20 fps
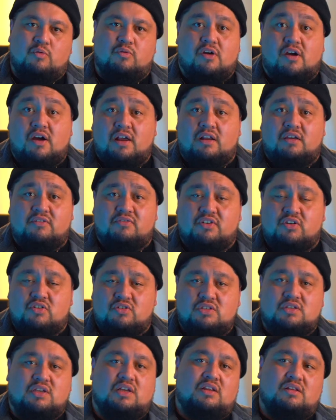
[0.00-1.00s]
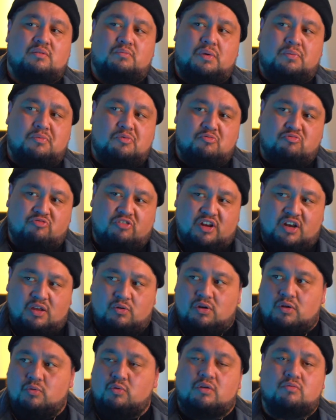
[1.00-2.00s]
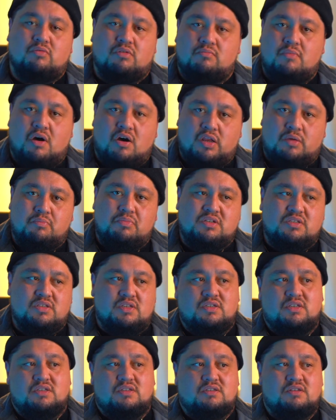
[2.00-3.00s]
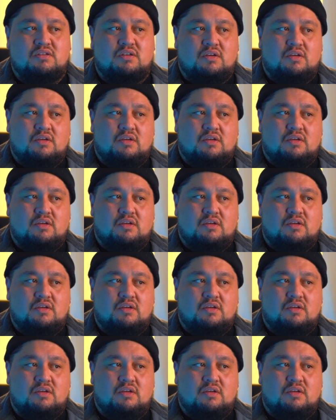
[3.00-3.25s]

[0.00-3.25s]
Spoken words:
where I live in New Zealand, people really want to work with Māori businesses.